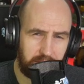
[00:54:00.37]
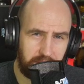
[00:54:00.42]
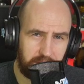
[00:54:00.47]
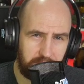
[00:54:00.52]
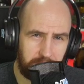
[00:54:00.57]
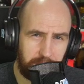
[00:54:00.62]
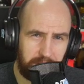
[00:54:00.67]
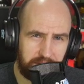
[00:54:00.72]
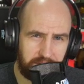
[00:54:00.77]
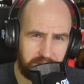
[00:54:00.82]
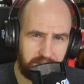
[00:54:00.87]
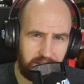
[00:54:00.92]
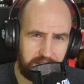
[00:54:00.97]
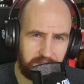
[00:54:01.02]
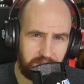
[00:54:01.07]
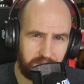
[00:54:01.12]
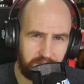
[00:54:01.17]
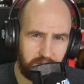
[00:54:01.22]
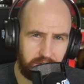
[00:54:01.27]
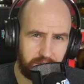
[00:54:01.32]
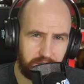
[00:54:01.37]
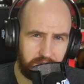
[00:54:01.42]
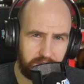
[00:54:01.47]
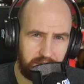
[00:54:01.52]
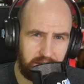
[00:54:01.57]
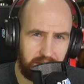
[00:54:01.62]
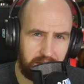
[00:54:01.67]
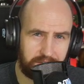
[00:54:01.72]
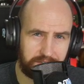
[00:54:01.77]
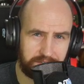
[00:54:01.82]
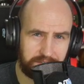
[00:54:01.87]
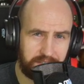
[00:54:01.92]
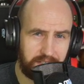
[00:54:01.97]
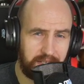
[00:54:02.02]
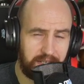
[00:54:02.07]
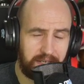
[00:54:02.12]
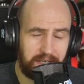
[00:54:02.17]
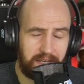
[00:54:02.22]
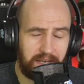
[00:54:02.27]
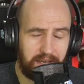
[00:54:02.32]
the, the metadata in terms of tags
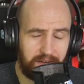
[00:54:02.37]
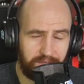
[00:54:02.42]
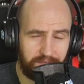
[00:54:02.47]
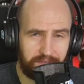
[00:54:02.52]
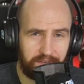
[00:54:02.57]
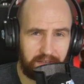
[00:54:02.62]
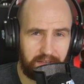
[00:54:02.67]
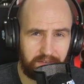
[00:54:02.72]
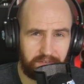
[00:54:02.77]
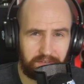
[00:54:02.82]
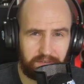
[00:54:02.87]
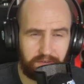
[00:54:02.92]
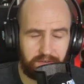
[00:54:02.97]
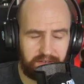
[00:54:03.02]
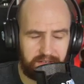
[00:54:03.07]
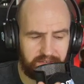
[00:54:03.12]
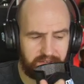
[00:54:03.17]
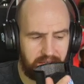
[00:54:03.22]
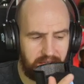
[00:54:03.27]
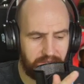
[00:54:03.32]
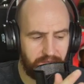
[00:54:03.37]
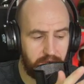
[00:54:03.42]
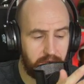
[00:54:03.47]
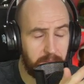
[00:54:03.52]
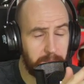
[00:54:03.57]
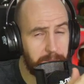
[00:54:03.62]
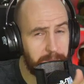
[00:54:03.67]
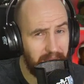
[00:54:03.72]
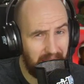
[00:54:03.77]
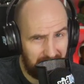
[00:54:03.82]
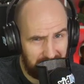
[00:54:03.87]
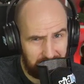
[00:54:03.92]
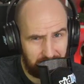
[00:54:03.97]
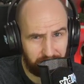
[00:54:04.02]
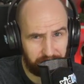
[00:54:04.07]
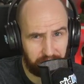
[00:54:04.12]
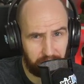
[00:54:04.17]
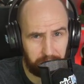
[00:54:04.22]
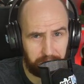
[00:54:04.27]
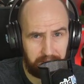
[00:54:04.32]
and things. You need to have a
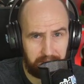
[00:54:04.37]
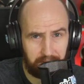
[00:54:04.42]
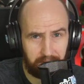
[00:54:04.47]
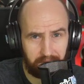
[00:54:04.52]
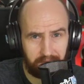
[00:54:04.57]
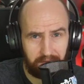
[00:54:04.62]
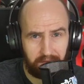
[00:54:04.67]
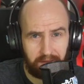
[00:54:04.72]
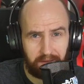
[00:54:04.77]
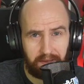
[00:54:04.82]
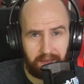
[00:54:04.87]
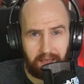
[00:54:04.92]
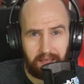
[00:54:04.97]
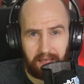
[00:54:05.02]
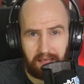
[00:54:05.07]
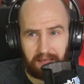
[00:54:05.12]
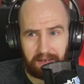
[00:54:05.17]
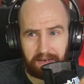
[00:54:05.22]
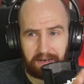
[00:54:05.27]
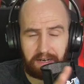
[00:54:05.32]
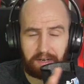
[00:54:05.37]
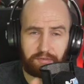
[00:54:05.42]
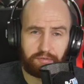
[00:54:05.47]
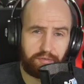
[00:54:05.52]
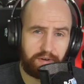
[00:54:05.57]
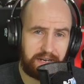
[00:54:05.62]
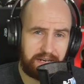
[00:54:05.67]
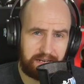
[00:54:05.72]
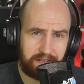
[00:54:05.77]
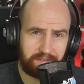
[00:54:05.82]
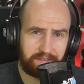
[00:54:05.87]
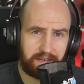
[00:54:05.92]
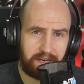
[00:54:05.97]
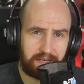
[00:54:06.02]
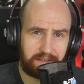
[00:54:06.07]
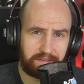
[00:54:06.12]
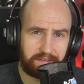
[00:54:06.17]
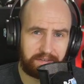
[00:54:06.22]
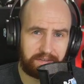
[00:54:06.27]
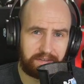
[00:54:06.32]
compelling thumbnail and an intriguing
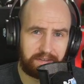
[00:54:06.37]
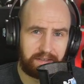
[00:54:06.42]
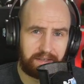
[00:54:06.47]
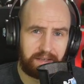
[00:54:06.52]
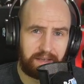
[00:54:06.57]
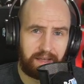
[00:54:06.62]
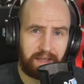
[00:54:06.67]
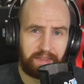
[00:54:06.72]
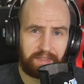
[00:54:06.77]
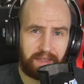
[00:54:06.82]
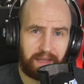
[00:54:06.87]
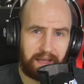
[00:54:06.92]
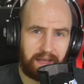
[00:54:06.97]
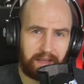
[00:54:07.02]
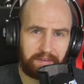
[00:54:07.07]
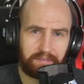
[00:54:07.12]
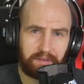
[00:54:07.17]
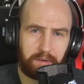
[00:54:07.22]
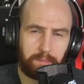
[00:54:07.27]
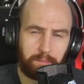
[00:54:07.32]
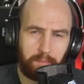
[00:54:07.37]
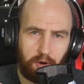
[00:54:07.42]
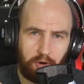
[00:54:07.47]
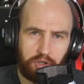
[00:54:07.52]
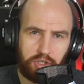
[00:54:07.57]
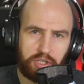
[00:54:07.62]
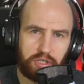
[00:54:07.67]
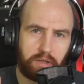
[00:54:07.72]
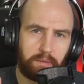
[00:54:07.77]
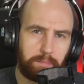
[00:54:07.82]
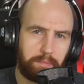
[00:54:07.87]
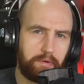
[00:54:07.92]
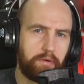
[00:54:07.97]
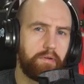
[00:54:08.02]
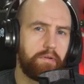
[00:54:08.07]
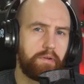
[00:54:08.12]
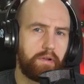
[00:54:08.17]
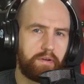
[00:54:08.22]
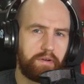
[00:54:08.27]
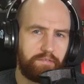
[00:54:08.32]
title that has an emotional
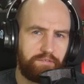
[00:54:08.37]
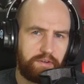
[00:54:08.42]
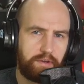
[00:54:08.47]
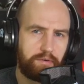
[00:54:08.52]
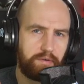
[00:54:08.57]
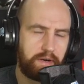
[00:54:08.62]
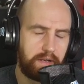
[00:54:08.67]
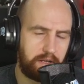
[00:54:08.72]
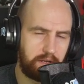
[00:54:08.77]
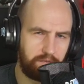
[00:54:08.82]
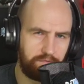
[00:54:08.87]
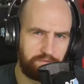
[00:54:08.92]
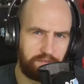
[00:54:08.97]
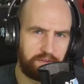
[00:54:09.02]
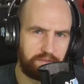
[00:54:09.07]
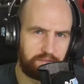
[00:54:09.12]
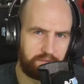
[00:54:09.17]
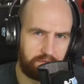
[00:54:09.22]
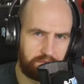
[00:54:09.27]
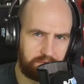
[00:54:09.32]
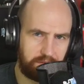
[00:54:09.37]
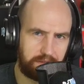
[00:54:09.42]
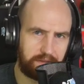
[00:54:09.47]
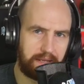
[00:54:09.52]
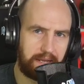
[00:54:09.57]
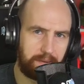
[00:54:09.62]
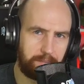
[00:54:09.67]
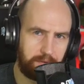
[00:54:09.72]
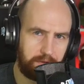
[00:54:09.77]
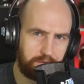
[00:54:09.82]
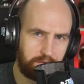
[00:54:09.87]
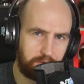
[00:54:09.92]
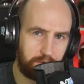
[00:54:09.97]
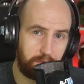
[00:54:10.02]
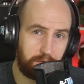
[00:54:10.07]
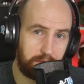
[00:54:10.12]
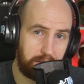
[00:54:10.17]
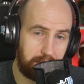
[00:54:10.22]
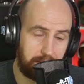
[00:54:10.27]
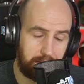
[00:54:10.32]
pull on the viewer and it convinces them to
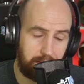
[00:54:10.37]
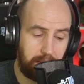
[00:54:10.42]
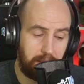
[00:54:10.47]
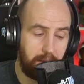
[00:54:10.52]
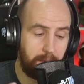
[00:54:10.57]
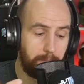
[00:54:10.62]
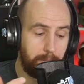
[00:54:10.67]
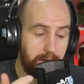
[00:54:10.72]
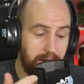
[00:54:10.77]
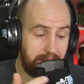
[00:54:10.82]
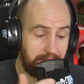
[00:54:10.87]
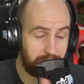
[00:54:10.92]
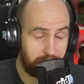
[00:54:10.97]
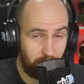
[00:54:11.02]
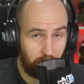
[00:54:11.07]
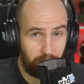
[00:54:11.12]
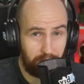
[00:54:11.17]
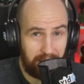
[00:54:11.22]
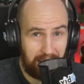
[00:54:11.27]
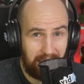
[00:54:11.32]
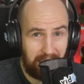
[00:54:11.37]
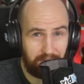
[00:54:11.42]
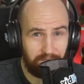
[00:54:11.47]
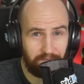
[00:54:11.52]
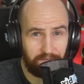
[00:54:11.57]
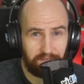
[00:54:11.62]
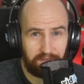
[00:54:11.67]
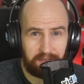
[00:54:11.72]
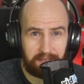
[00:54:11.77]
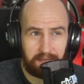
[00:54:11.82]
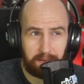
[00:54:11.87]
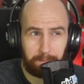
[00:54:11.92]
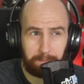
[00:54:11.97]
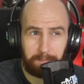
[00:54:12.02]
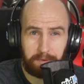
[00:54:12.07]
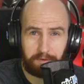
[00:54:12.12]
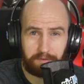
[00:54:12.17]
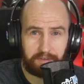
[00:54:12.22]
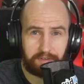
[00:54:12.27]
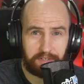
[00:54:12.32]
click. But I don't envy
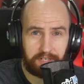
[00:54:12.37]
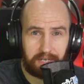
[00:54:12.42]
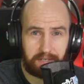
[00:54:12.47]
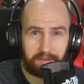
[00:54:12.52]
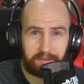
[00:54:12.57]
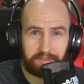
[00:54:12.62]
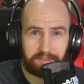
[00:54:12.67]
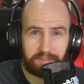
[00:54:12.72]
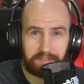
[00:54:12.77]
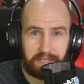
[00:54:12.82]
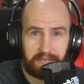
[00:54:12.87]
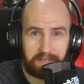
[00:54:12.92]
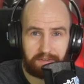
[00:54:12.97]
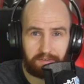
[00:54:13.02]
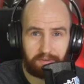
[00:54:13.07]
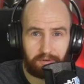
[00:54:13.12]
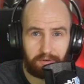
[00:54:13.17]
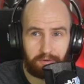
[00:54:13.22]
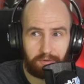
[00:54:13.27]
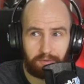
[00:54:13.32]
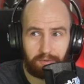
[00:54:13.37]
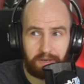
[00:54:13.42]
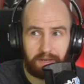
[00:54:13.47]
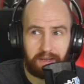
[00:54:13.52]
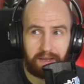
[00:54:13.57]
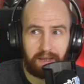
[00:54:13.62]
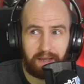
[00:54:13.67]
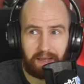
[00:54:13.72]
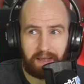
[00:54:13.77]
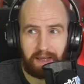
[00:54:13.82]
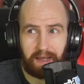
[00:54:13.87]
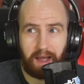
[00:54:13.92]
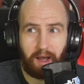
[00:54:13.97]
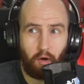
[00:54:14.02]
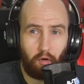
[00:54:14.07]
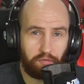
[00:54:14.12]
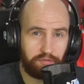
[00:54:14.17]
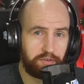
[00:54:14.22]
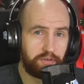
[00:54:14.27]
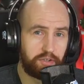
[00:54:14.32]
music channels. They do uh,
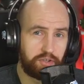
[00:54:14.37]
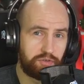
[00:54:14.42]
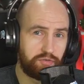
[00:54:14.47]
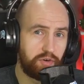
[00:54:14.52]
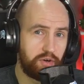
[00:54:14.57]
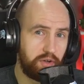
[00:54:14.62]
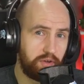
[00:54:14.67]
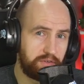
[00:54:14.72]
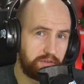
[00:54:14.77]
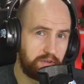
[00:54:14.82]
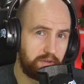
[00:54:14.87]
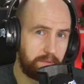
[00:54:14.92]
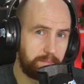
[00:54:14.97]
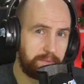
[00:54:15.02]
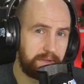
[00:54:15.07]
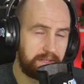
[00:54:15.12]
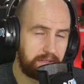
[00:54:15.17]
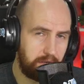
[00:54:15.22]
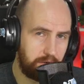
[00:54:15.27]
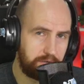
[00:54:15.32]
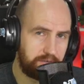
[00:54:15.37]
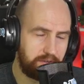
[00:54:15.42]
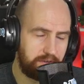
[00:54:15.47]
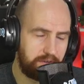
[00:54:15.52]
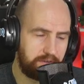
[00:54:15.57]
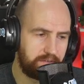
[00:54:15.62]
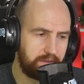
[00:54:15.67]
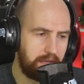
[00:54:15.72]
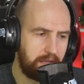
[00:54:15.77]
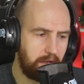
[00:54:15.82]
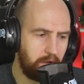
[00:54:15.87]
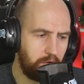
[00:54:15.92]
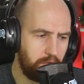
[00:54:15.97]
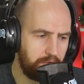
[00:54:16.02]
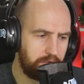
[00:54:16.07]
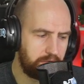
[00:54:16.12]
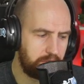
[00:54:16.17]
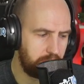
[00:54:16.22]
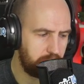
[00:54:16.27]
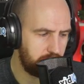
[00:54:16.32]
often struggle to be noticed
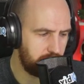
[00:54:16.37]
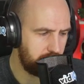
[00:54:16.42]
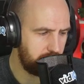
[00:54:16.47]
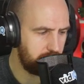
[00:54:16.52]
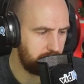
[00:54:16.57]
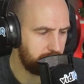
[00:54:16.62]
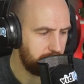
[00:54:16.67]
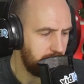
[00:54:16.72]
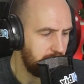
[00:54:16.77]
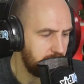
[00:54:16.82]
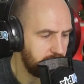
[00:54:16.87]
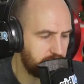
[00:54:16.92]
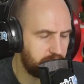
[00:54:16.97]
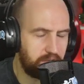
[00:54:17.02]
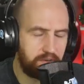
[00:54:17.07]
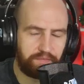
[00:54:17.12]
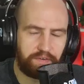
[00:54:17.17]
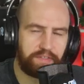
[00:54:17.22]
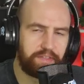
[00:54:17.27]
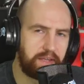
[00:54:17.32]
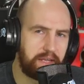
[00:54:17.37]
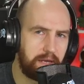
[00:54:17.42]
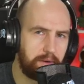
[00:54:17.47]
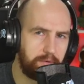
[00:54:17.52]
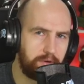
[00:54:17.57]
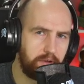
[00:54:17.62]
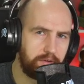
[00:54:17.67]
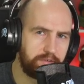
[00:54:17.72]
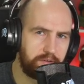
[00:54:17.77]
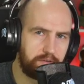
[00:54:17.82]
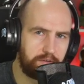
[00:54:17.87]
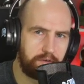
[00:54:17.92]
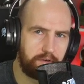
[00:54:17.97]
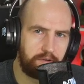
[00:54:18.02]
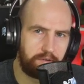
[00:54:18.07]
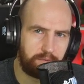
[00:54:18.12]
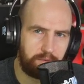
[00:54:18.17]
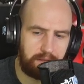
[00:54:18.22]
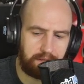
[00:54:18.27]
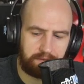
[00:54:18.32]
on YouTube. Just another thing I would also do
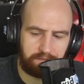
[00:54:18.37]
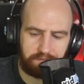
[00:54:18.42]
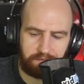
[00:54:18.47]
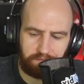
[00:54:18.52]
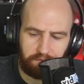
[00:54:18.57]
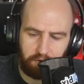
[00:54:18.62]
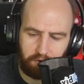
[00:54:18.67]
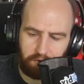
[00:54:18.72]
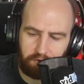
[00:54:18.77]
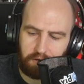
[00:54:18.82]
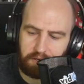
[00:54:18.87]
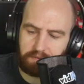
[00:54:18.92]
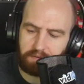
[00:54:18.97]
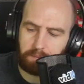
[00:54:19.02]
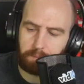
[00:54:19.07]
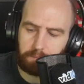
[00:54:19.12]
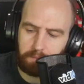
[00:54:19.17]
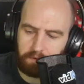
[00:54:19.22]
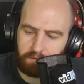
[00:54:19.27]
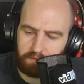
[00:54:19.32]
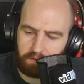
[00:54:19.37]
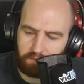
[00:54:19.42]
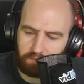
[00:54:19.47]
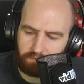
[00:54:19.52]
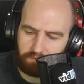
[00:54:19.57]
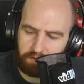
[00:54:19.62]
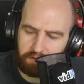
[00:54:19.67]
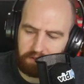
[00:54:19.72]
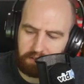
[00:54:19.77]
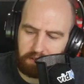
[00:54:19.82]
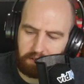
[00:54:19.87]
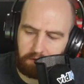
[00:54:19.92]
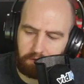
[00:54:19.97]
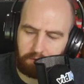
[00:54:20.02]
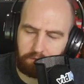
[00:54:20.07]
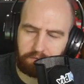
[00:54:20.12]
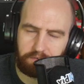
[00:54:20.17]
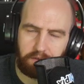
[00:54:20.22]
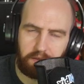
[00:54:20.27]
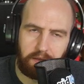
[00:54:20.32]
as well is if you're creating music
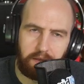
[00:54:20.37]
videos,